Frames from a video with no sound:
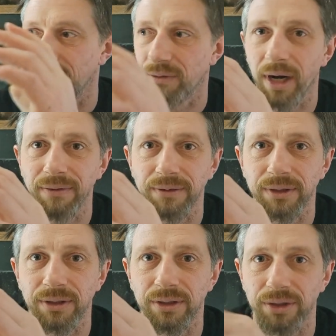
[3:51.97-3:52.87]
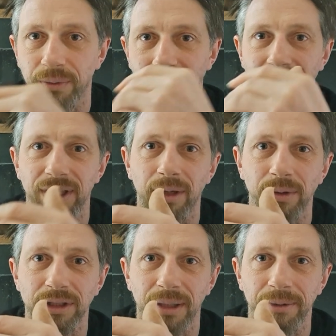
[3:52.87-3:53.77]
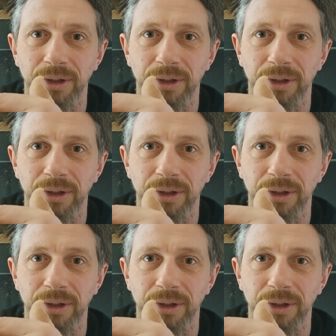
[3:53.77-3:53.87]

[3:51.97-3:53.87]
graphs so we can tell what type of